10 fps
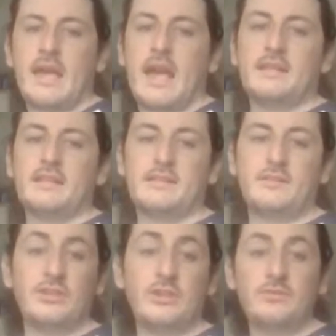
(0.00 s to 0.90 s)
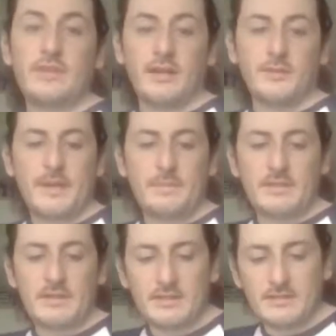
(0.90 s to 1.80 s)
it's tuned down a bit
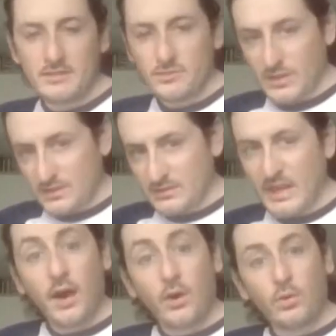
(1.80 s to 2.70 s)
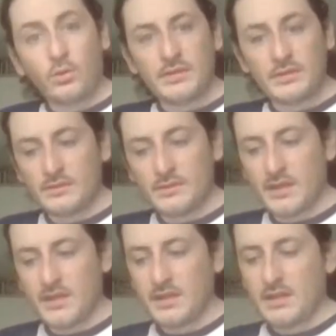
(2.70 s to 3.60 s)
because the strings are that old, and
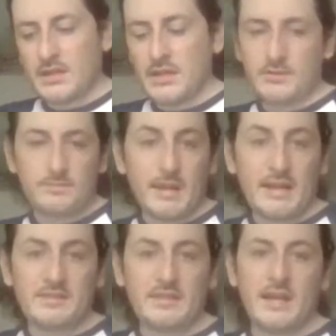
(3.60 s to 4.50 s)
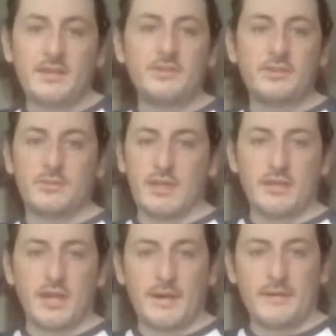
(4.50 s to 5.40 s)
it was mighty out of tune when I
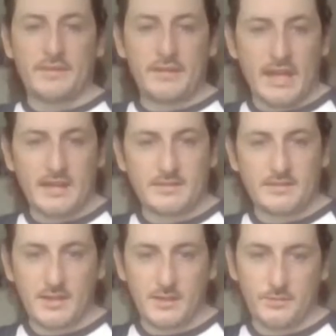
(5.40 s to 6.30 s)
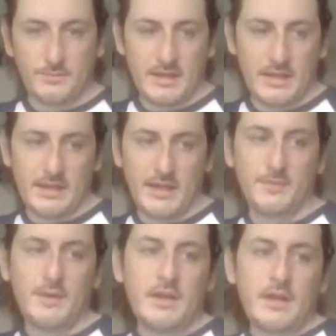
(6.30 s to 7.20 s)
got him out of the case, so there you
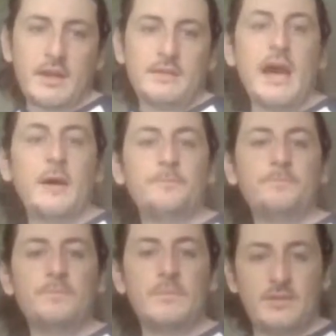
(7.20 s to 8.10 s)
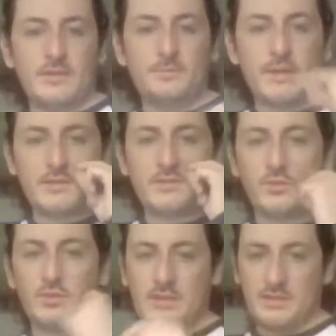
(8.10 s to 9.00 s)
go. Now, there's a big
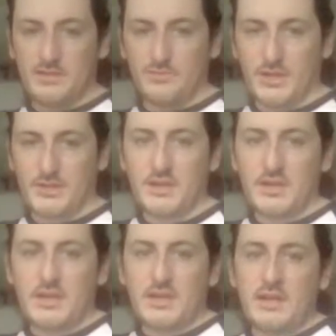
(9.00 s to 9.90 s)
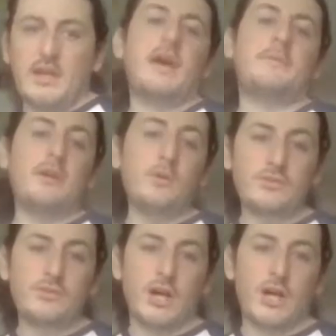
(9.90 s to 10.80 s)
story in this one. At my
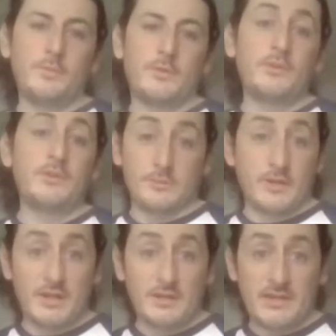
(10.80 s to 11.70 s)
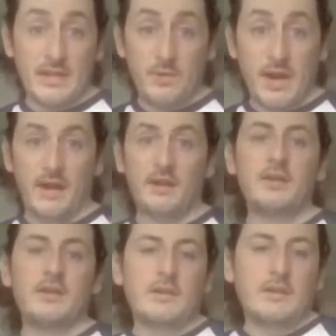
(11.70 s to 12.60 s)
old job, which I'm not going to say where,
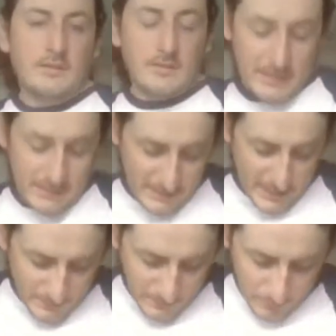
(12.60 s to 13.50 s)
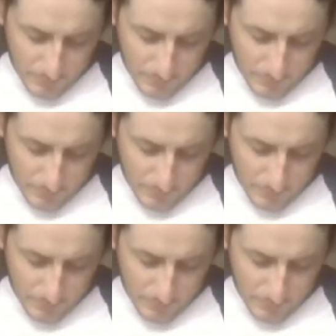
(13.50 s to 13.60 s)
let's say